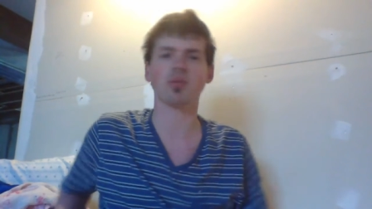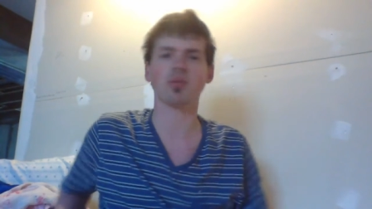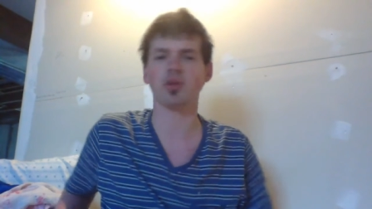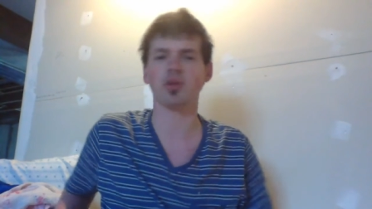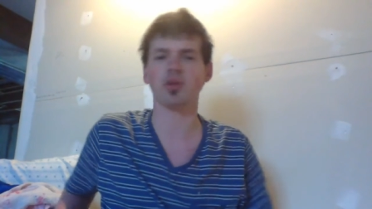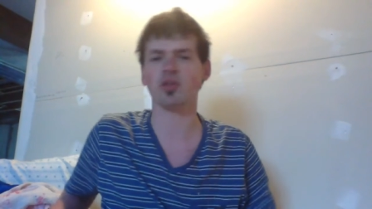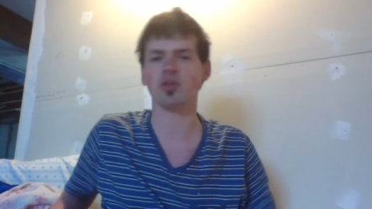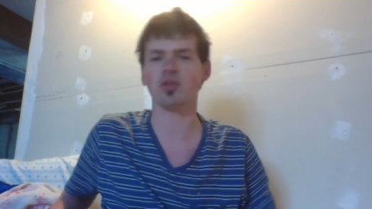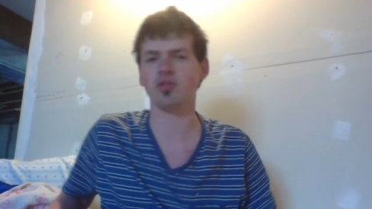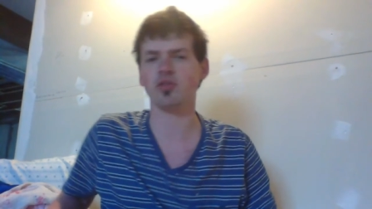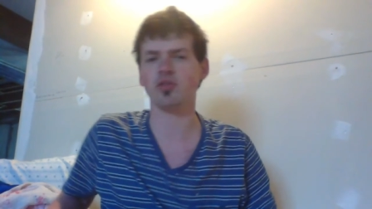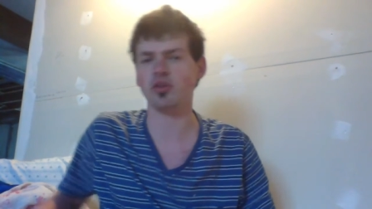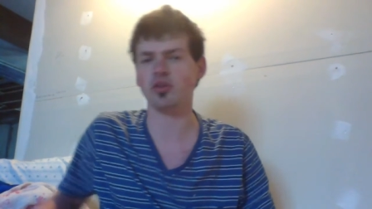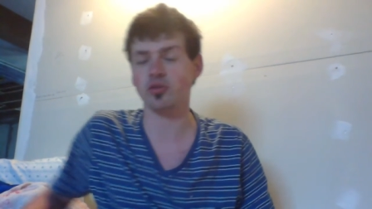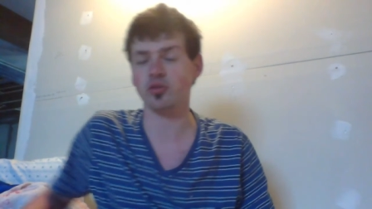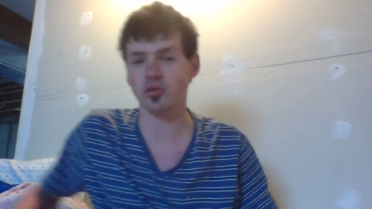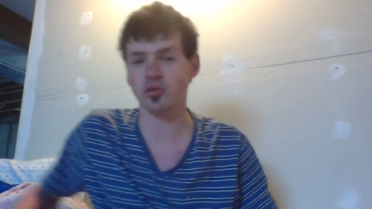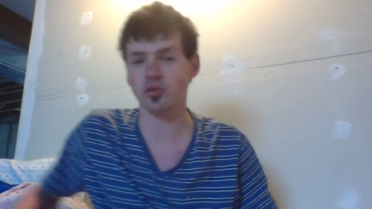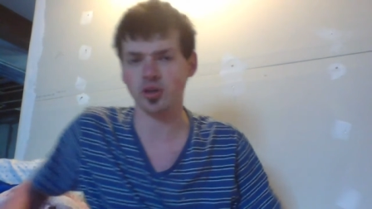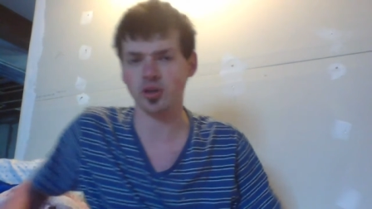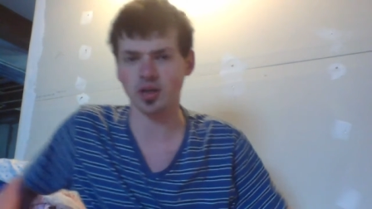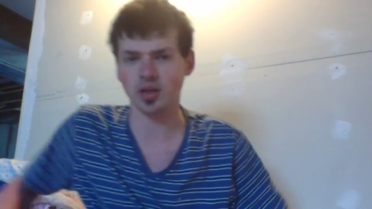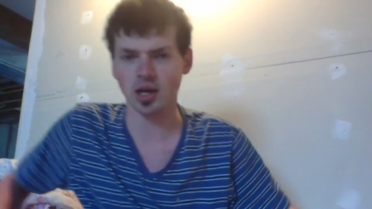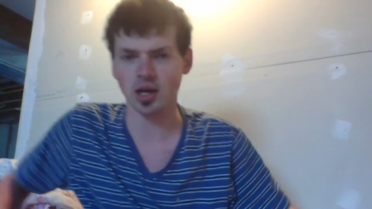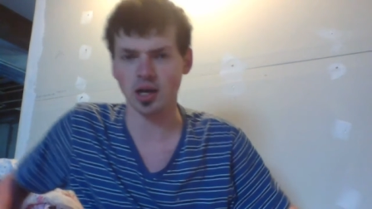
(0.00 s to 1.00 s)
be reviewing for
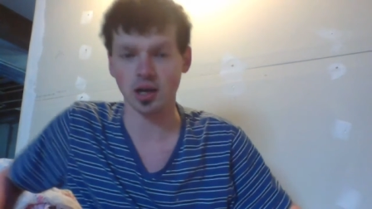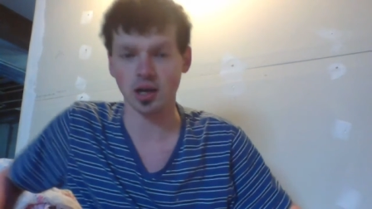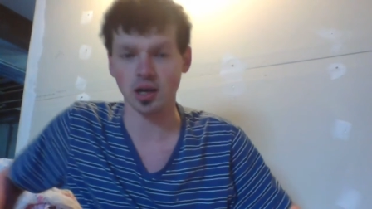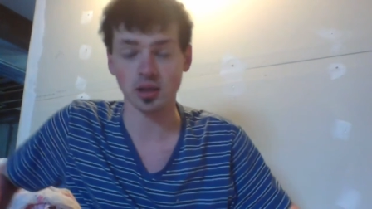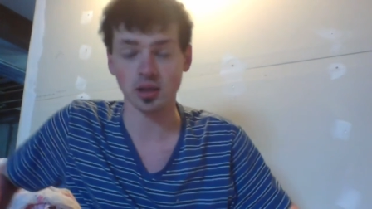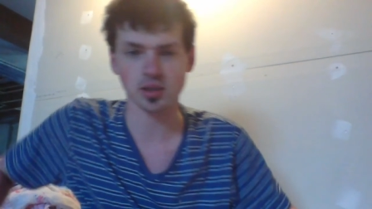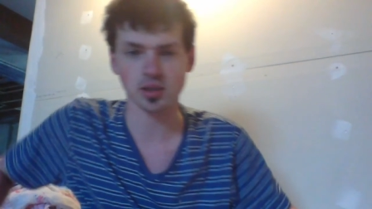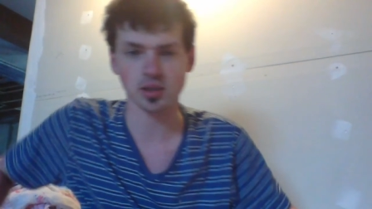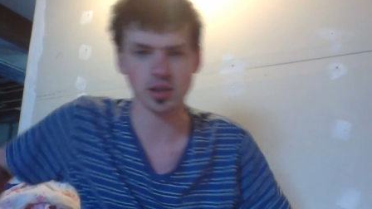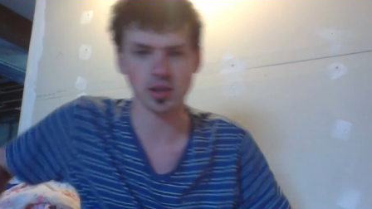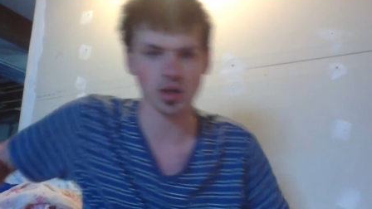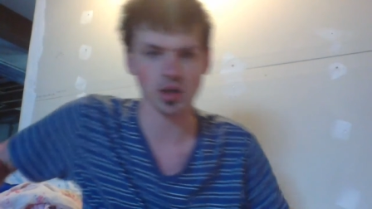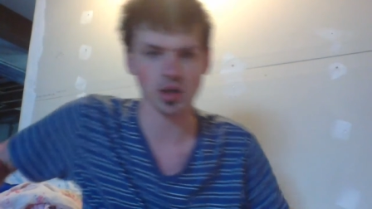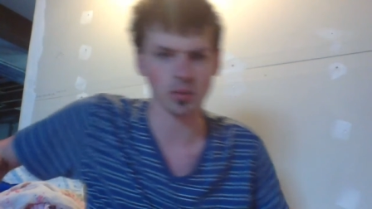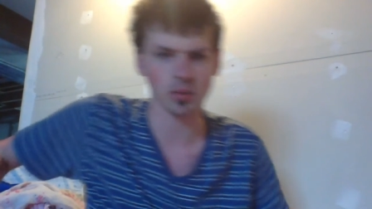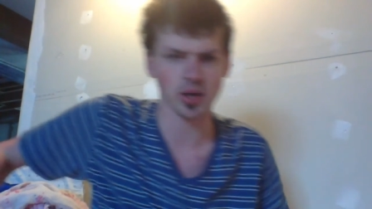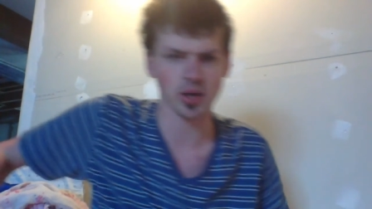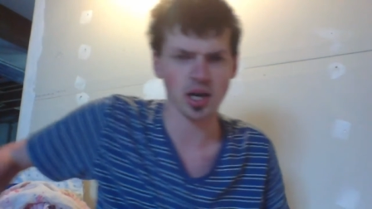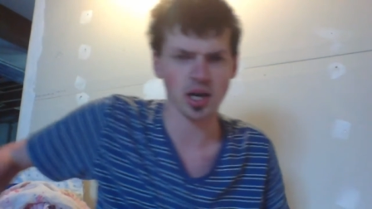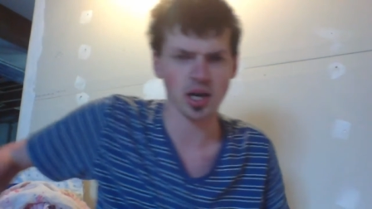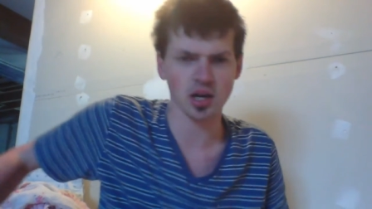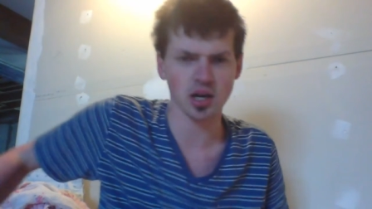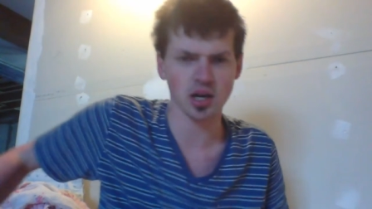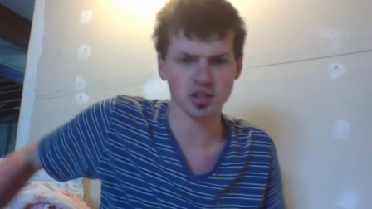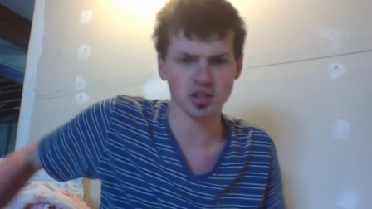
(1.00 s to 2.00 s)
you guys here, I want
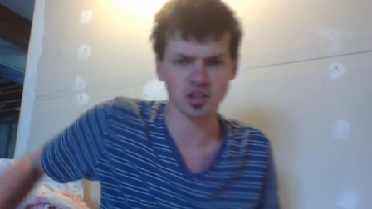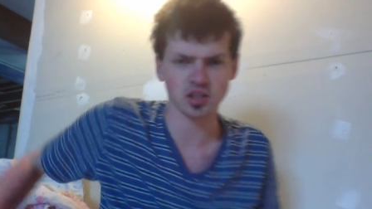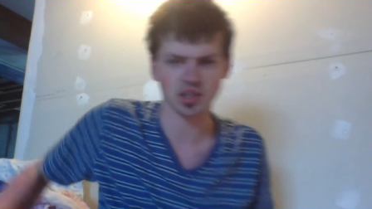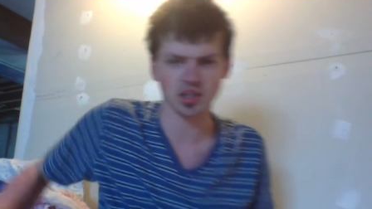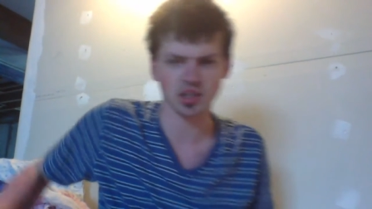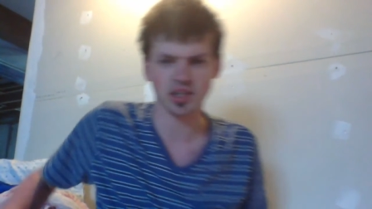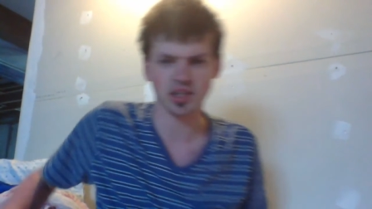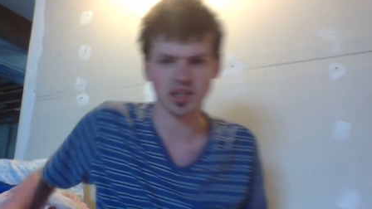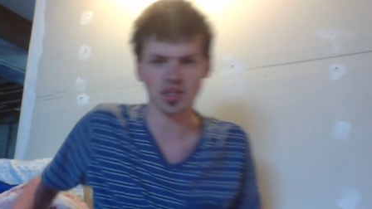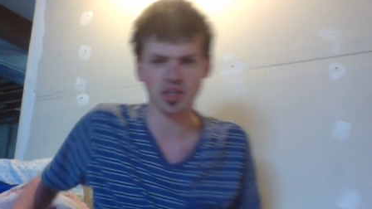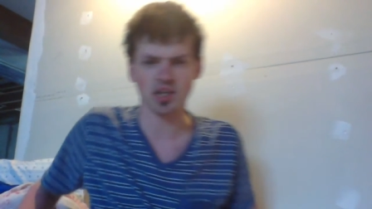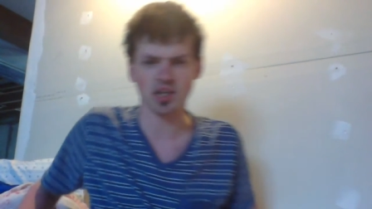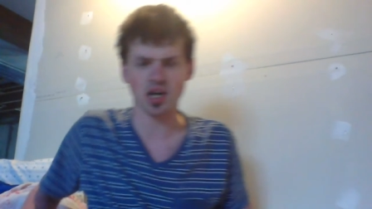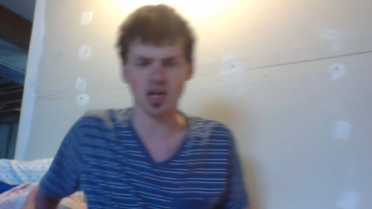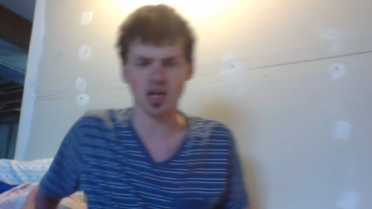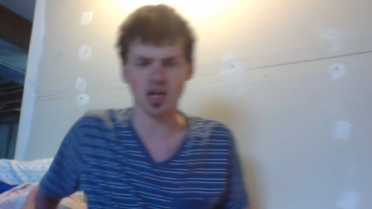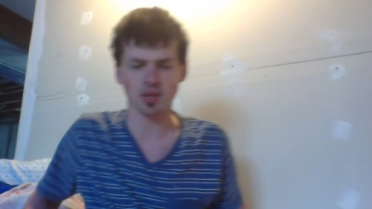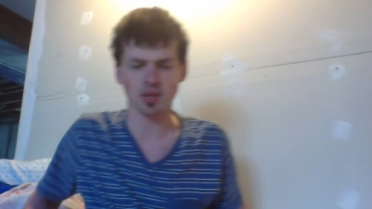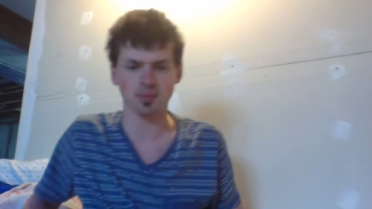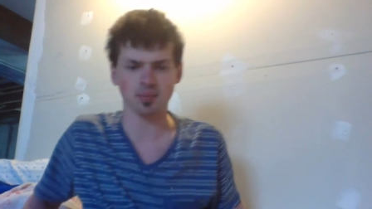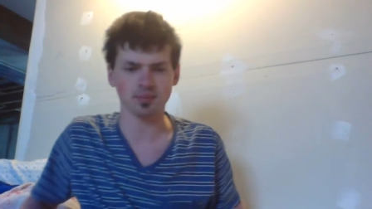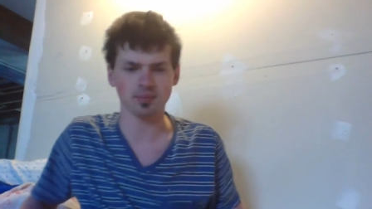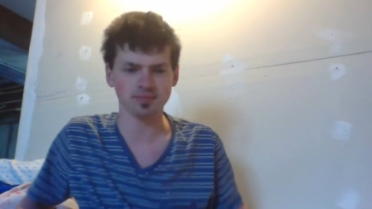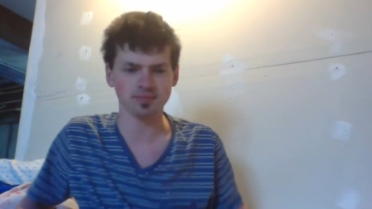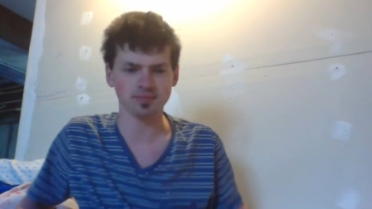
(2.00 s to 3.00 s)
to actually,
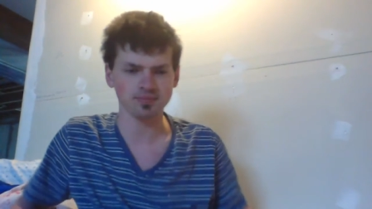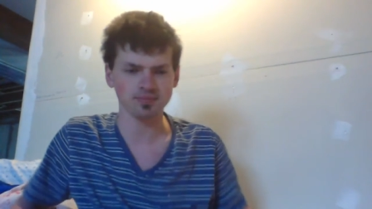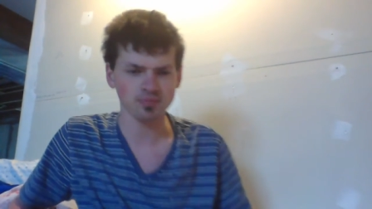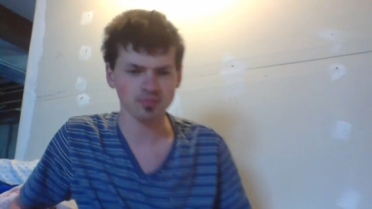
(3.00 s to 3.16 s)
um,